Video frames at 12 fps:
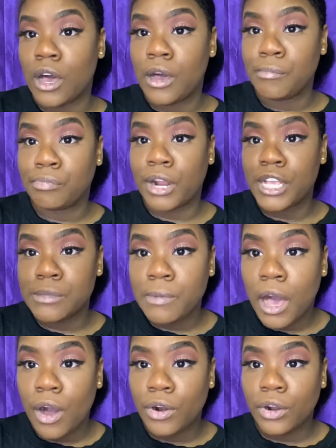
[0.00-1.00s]
pressed
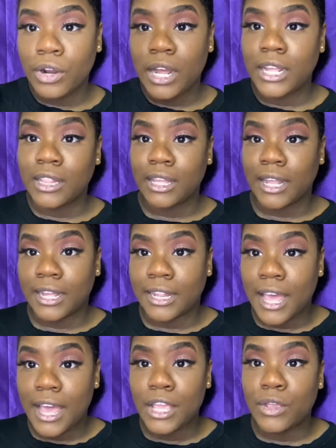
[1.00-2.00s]
powder, anything like
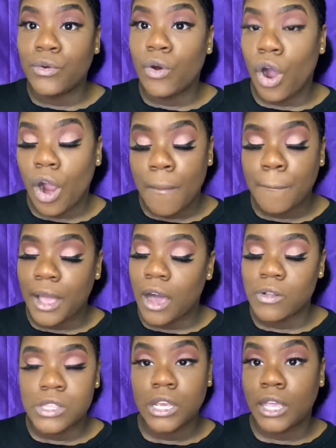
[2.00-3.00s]
that. You are
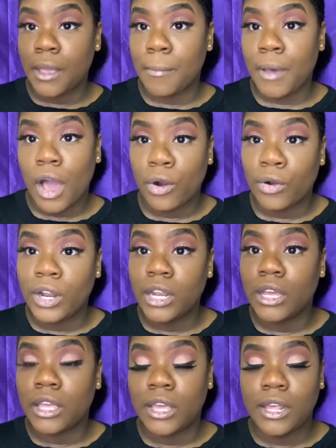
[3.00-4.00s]
bound to get powdery
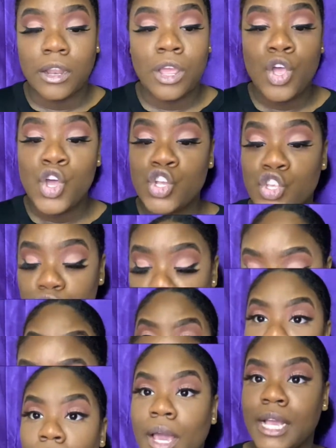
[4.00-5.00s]
looking. So
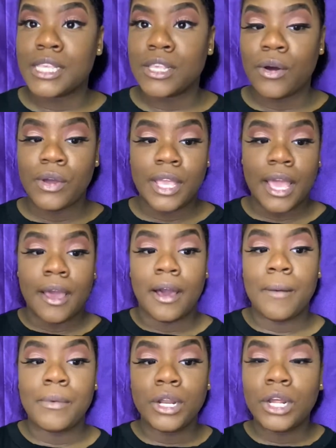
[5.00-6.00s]
okay, so yeah,
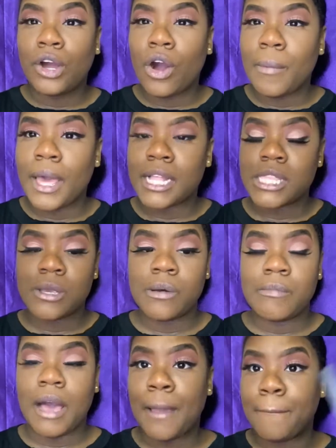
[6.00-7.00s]
I'm gonna go back to
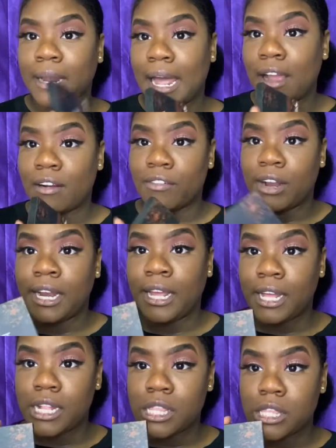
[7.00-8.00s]
my Black
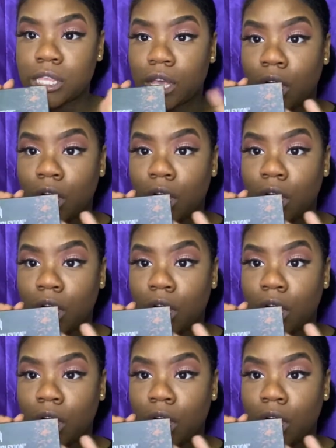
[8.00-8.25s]
Radiance